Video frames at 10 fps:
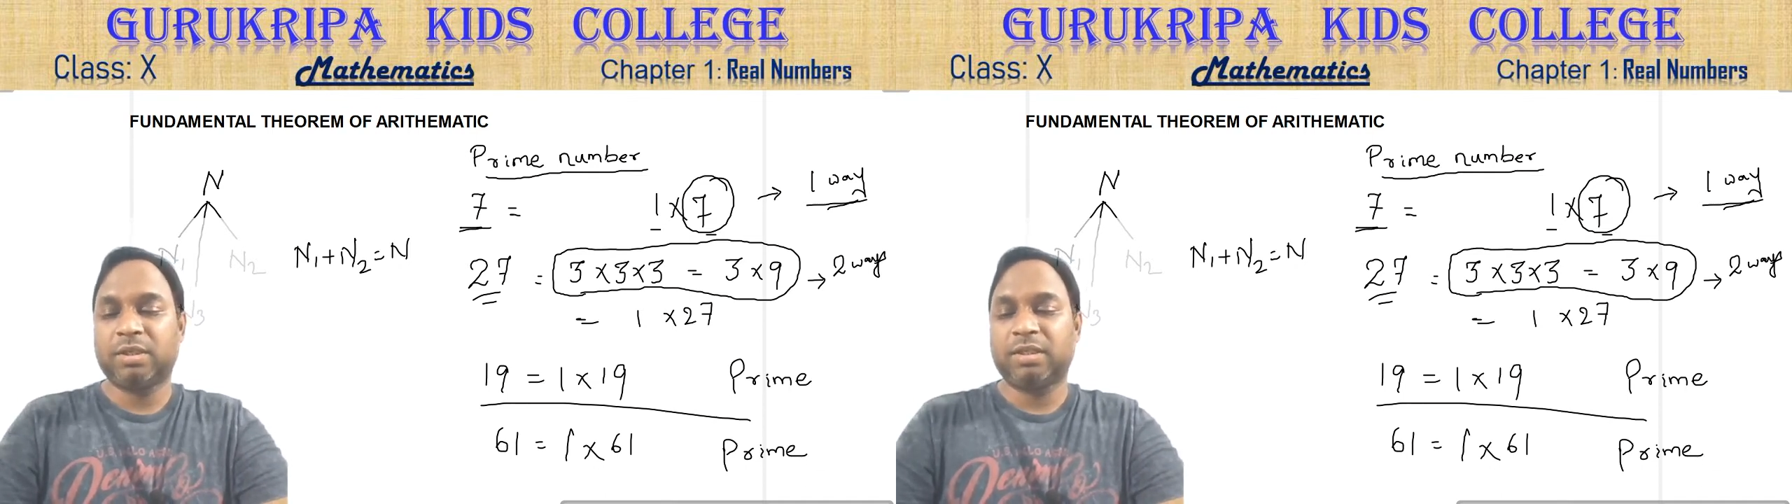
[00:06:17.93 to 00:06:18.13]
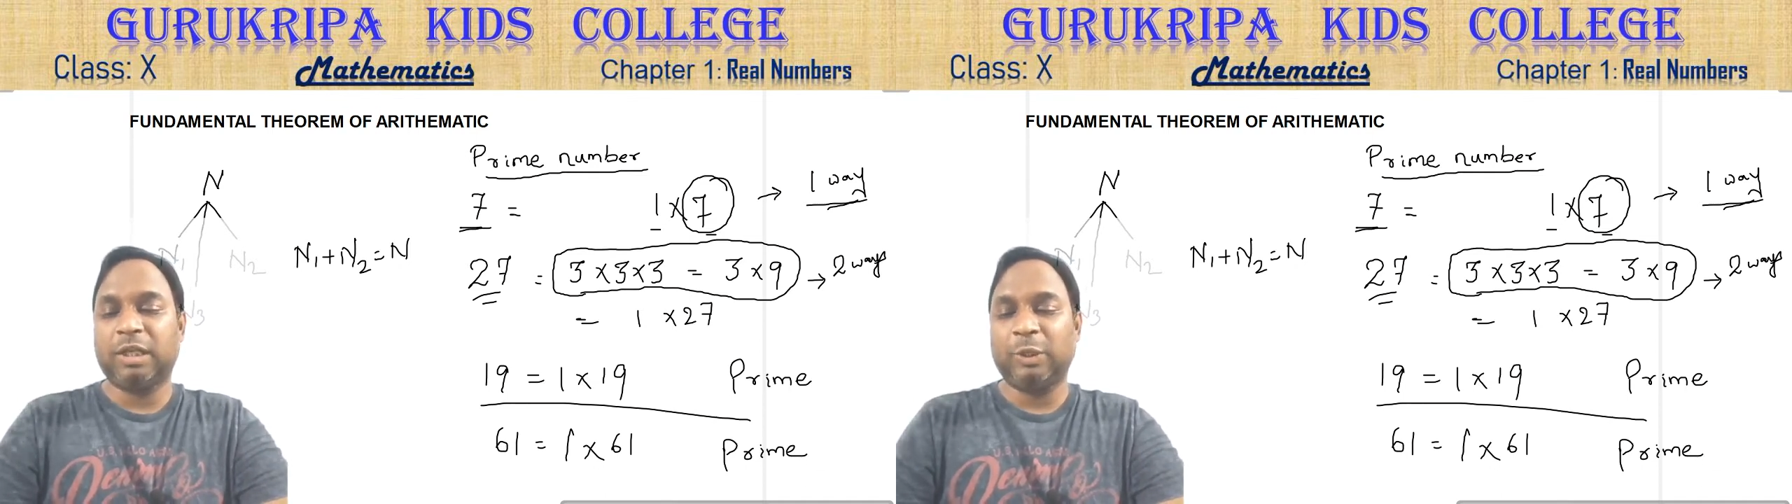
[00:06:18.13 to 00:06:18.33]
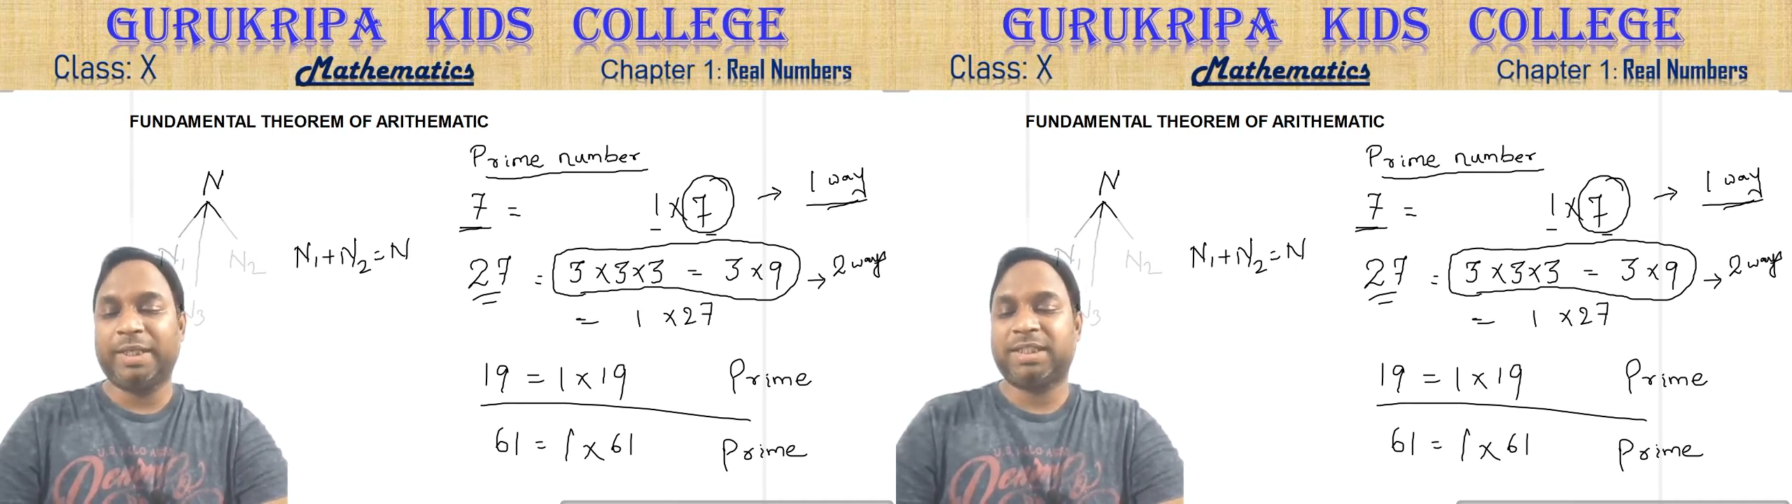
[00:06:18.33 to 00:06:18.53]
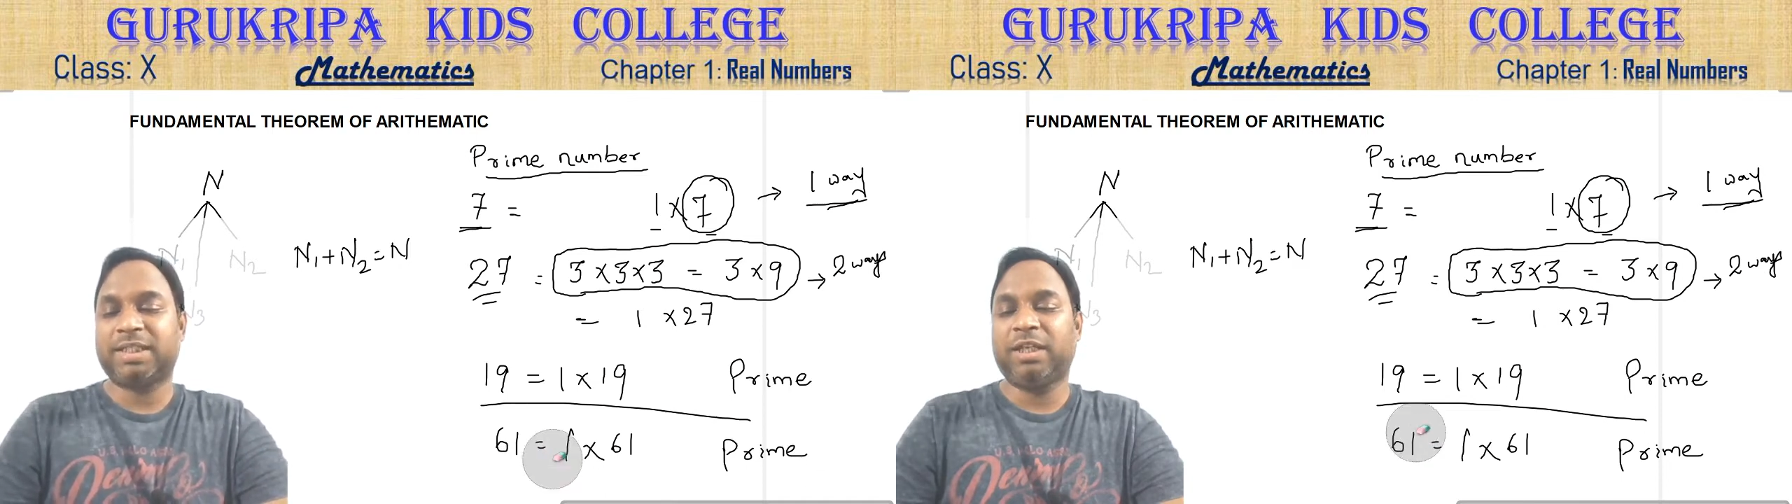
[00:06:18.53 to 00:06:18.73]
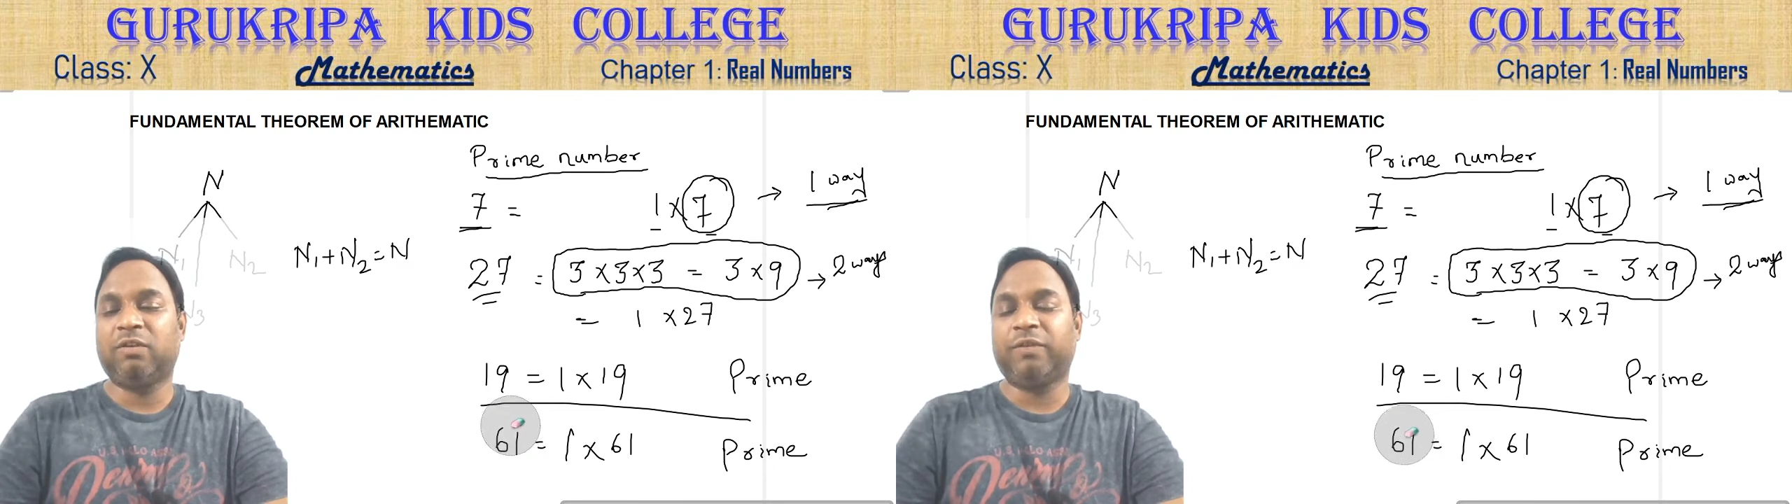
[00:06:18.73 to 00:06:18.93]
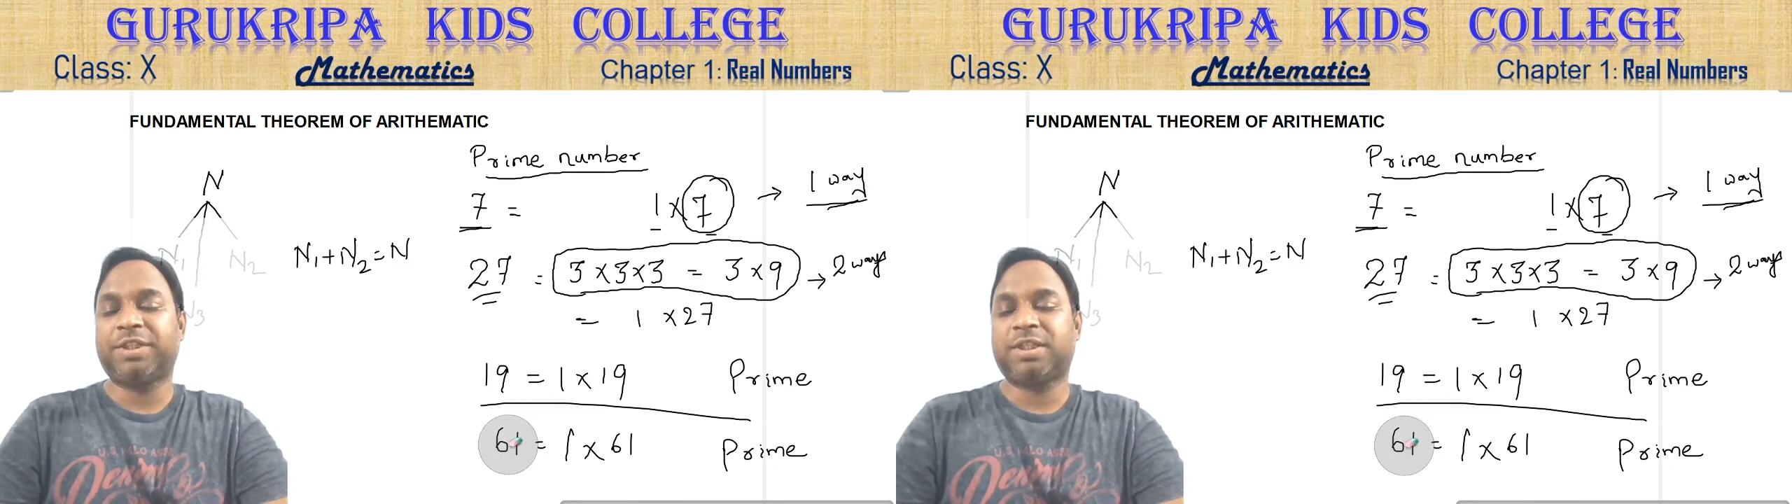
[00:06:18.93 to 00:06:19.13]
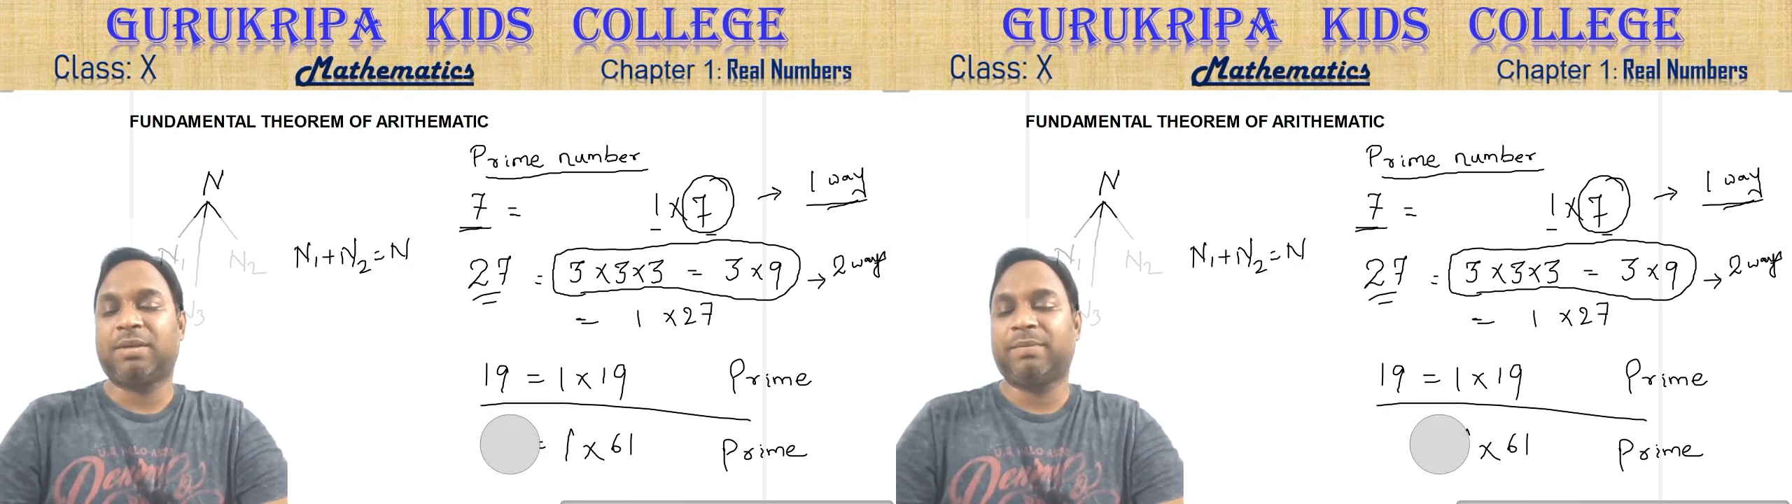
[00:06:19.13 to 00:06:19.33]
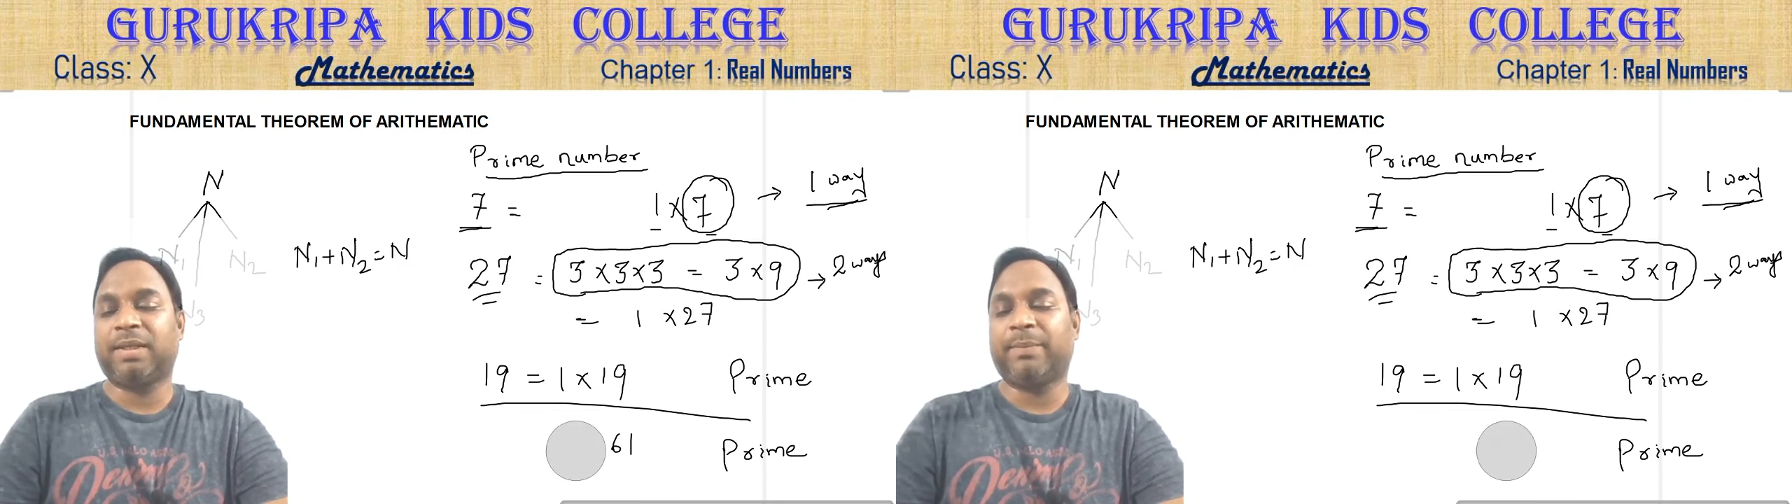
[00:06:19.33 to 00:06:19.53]
Now let's see which
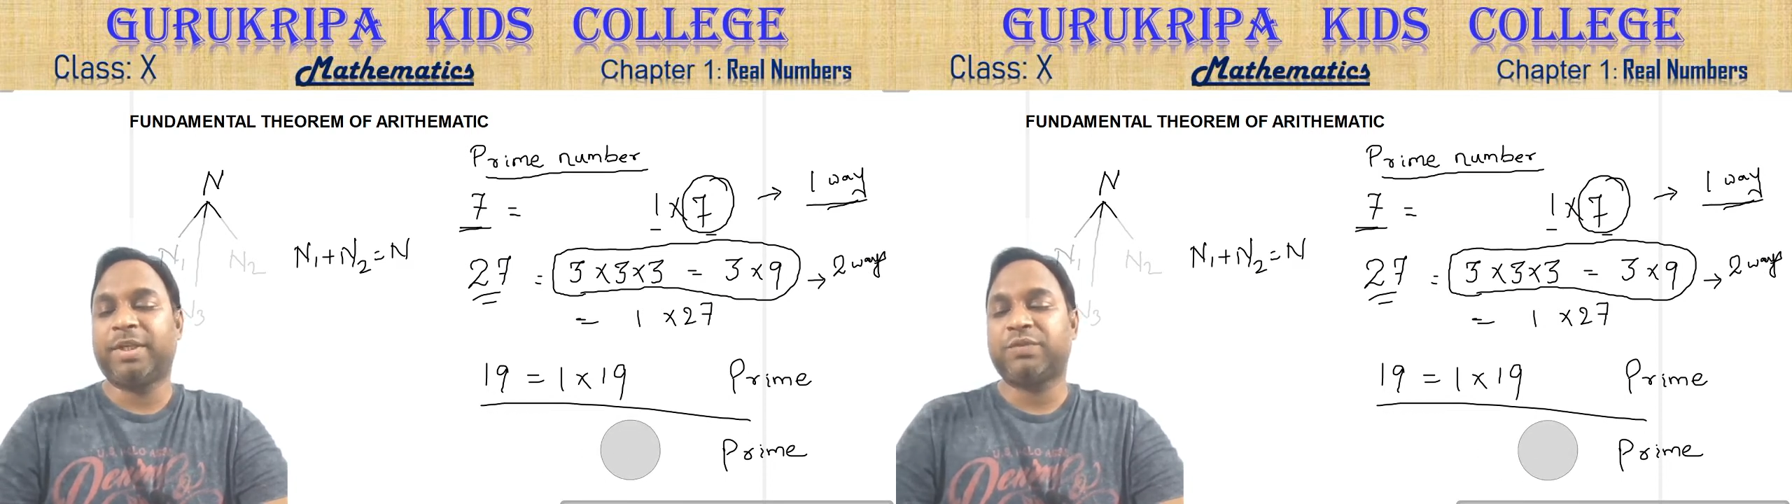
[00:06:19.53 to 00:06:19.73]
numbers